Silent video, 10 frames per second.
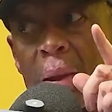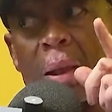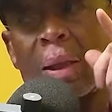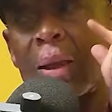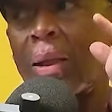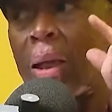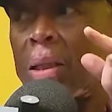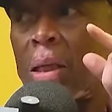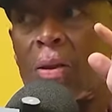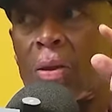that
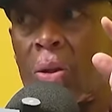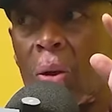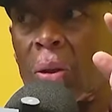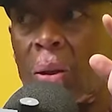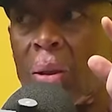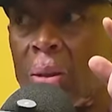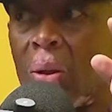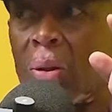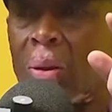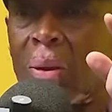Kaizer Chiefs is not is not
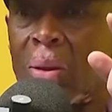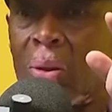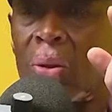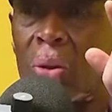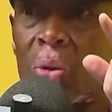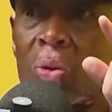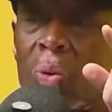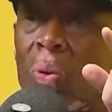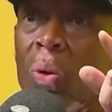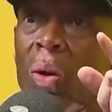is not used
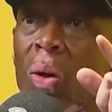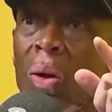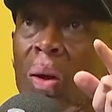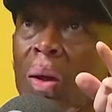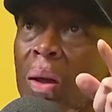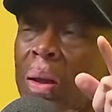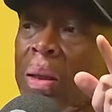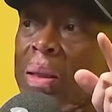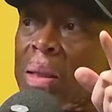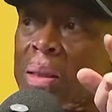to the
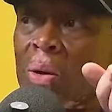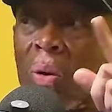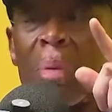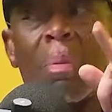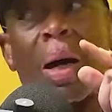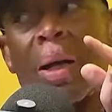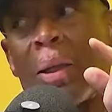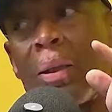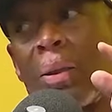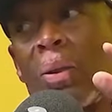season going by
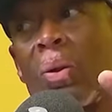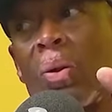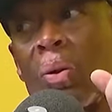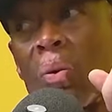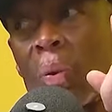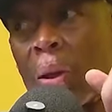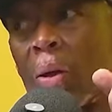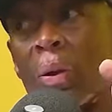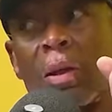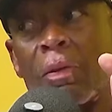without,
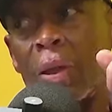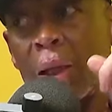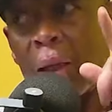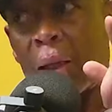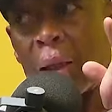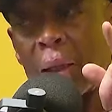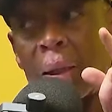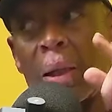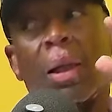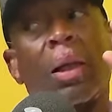without lifting trophy, anything. Yeah, yeah.